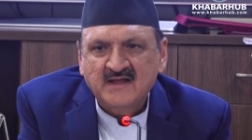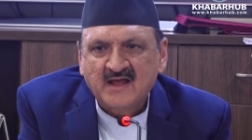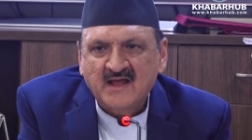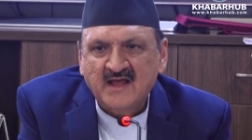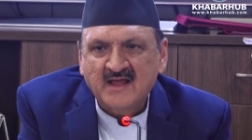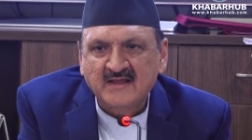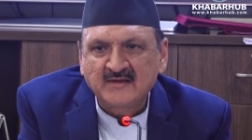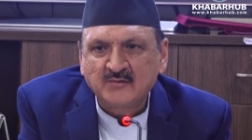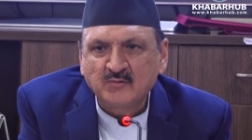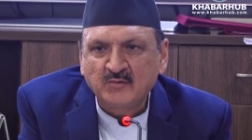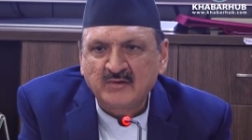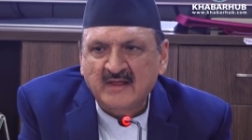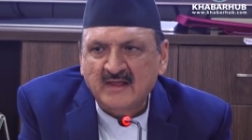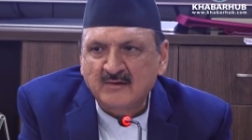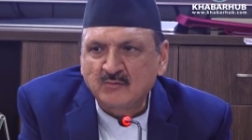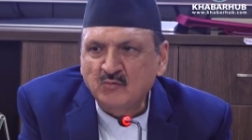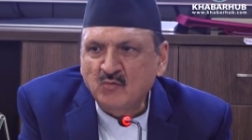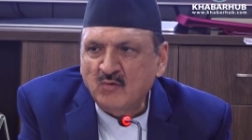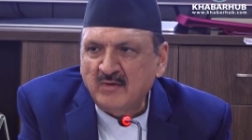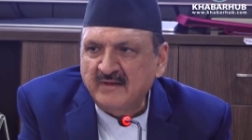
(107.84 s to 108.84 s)
and we
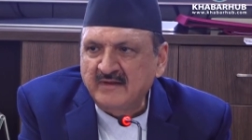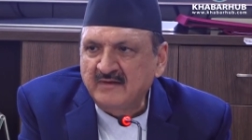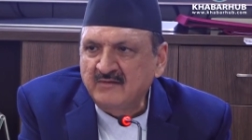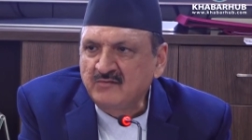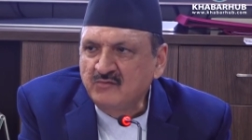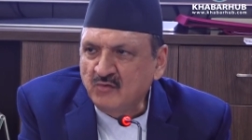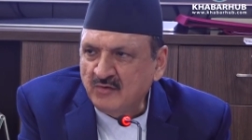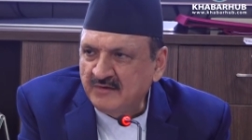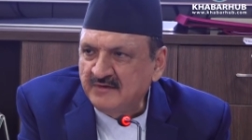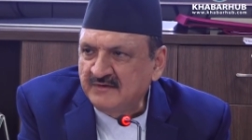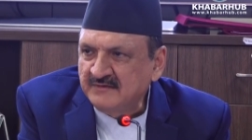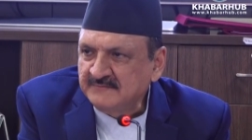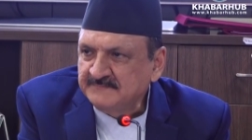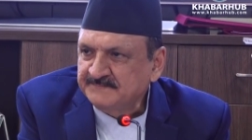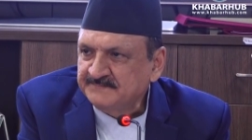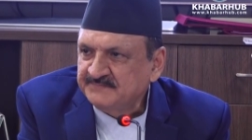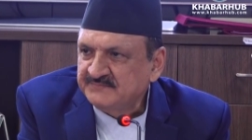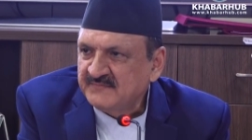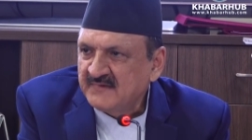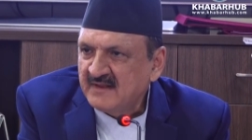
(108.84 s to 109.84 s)
are going good
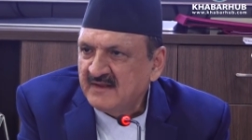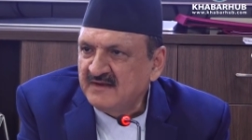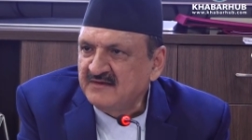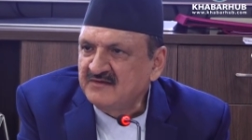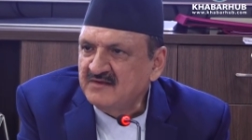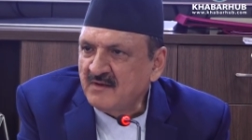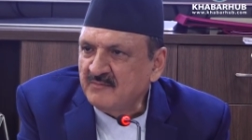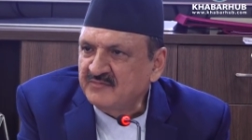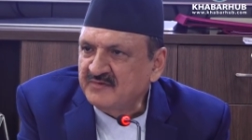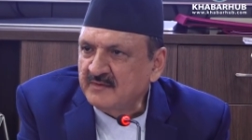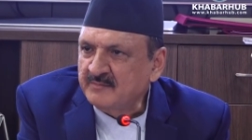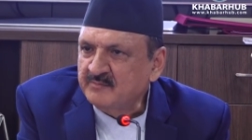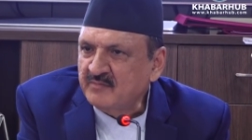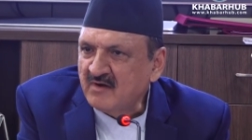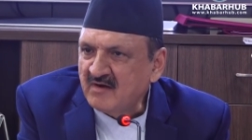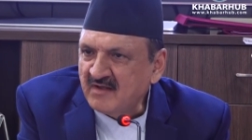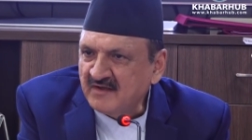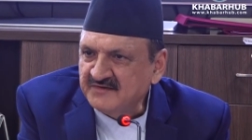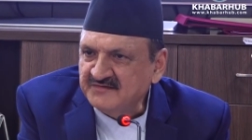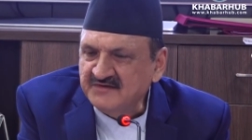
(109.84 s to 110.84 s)
in terms of
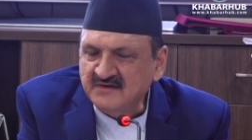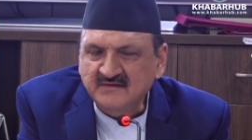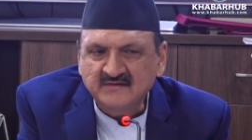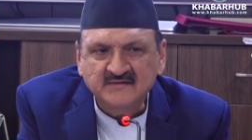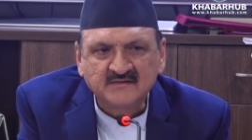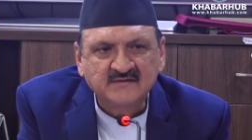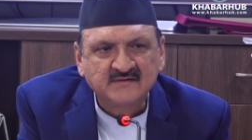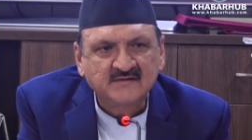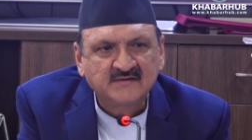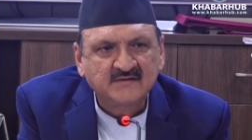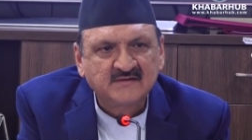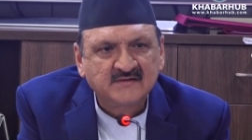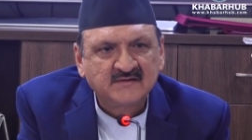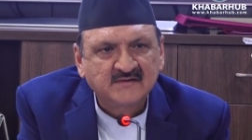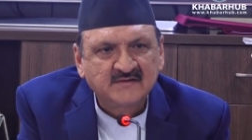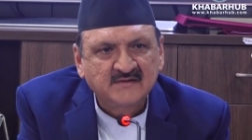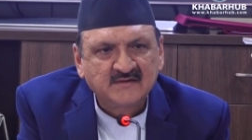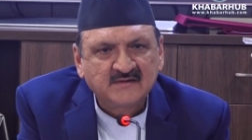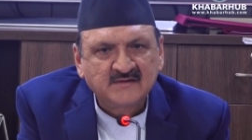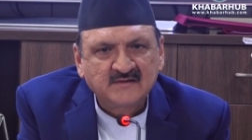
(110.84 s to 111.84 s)
production,
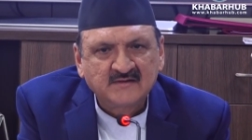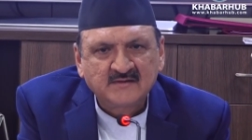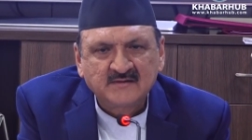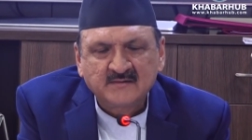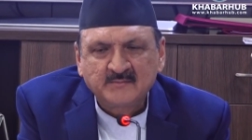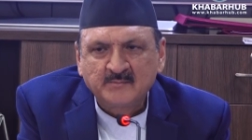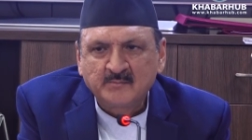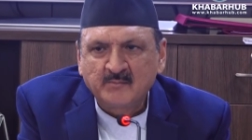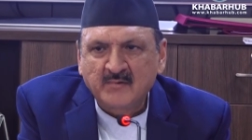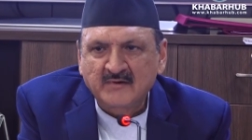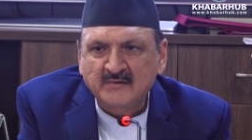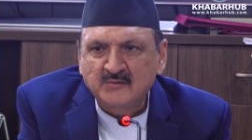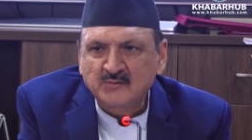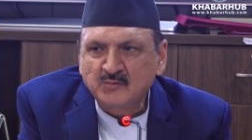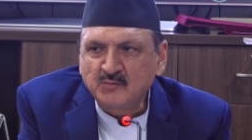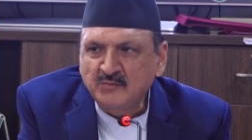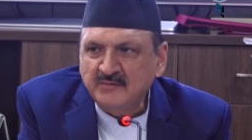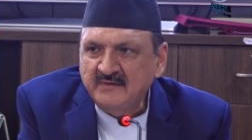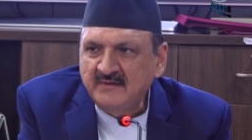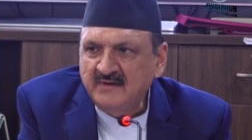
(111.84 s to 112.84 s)
but
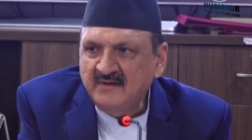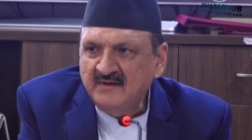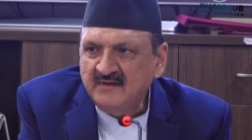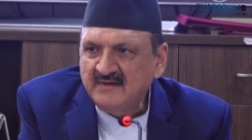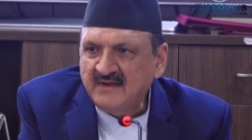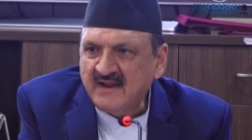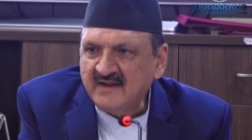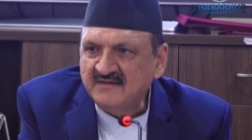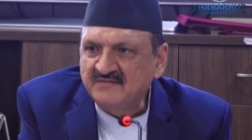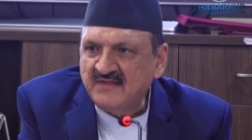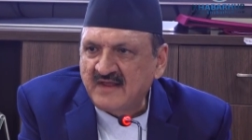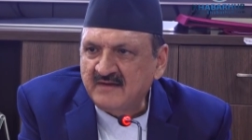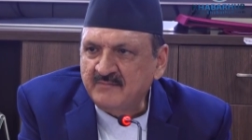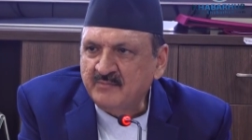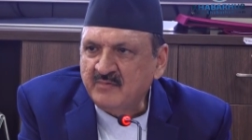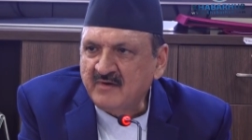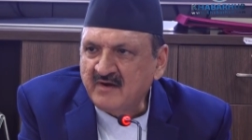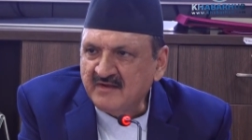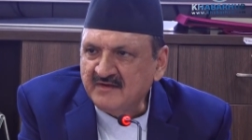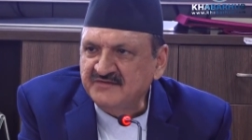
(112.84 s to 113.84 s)
to take
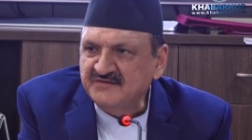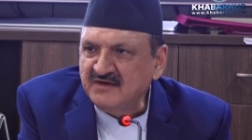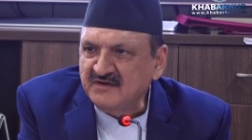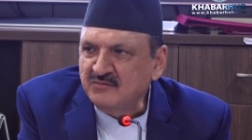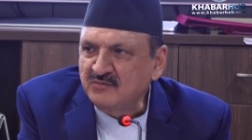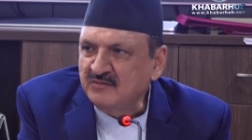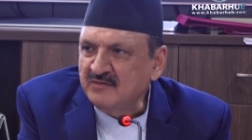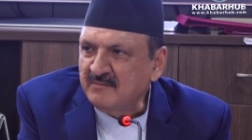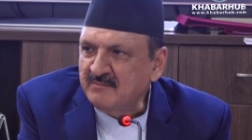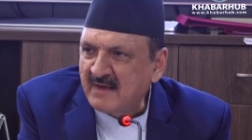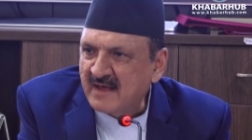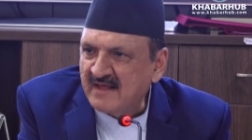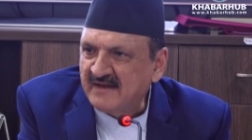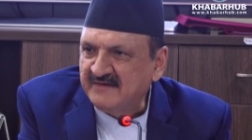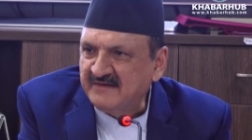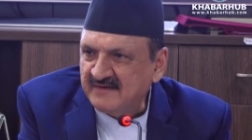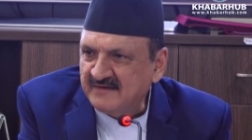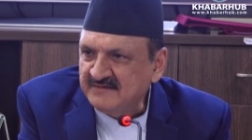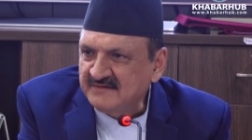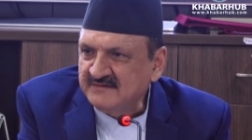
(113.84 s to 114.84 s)
that production to the
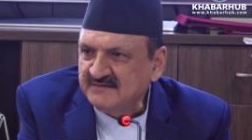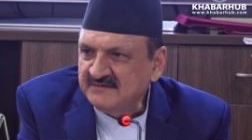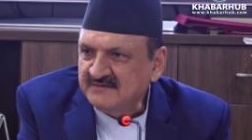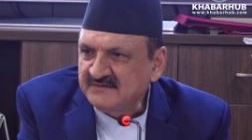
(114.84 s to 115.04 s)
market